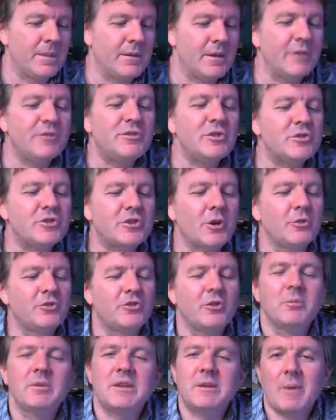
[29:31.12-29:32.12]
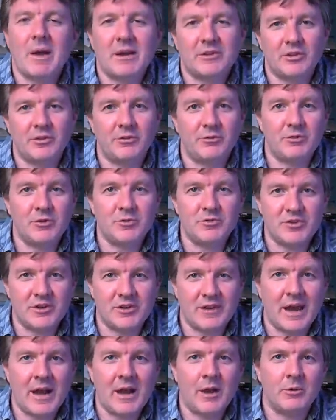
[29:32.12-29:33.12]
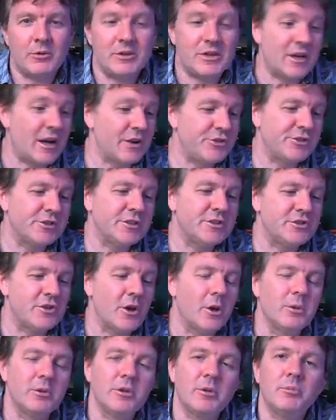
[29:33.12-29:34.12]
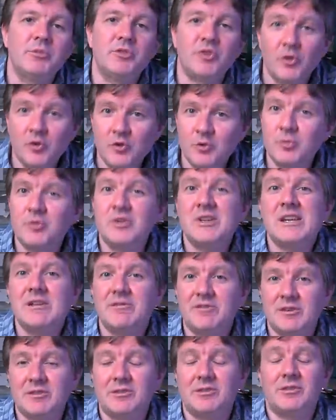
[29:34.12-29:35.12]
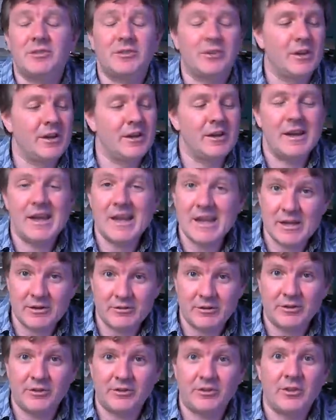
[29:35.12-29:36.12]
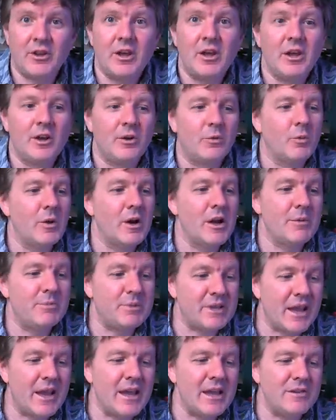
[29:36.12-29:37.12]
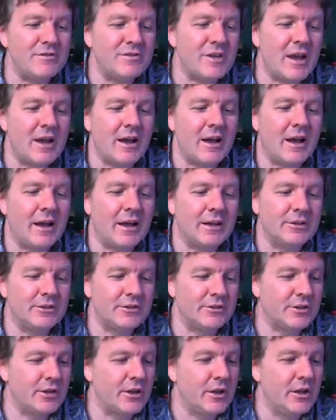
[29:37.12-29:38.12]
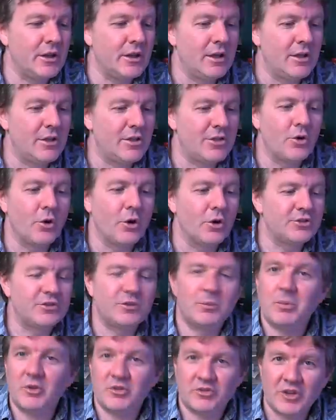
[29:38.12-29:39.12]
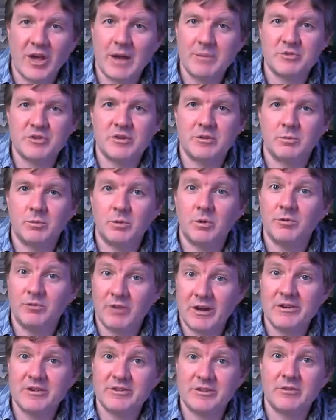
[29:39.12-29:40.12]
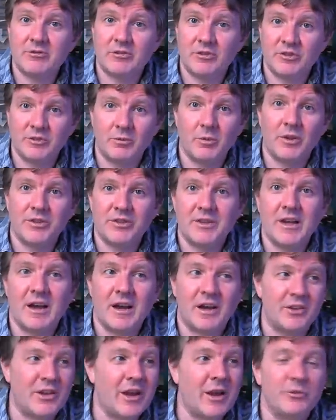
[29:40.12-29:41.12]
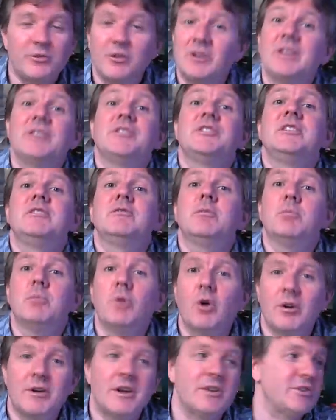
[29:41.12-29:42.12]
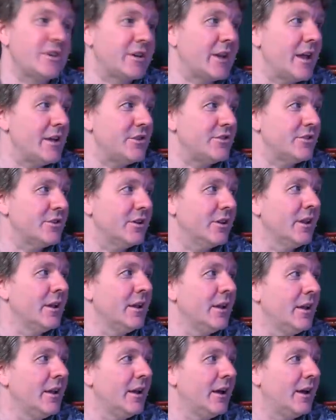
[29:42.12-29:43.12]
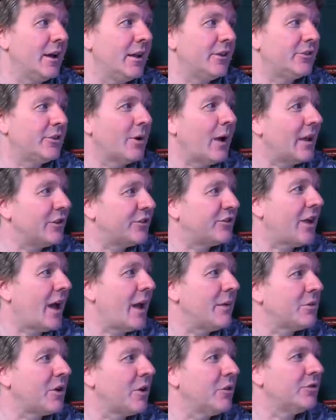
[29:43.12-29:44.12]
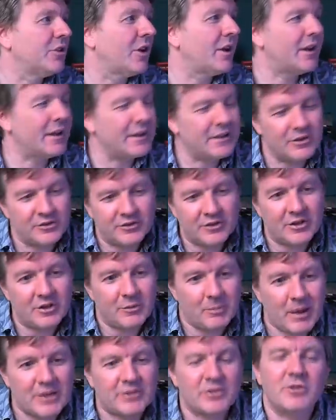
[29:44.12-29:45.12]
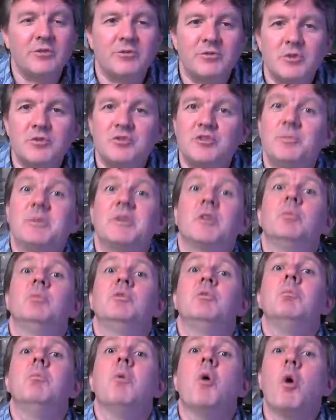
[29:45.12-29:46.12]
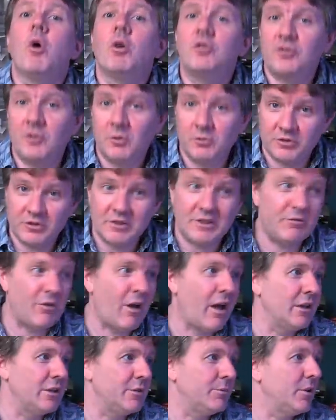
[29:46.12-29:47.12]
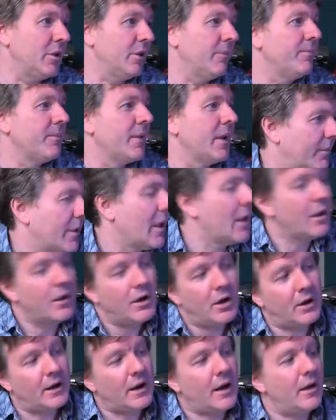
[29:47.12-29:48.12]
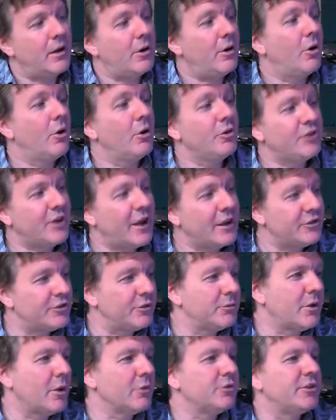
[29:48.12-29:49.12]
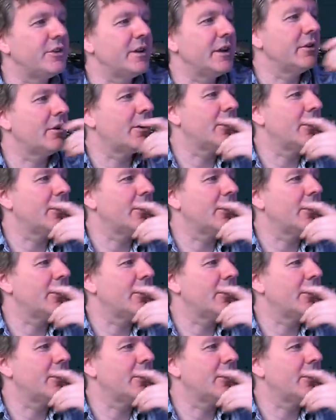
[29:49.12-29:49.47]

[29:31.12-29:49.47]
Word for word: if you show somebody Back to the Future now, you're actually showing them two previous eras where behaviour and thoughts and perception were very different to what they are now. So that's even more educational. Uh, so as time goes on, I consider Back to the Future becomes more socially valuable. And I also had some notes here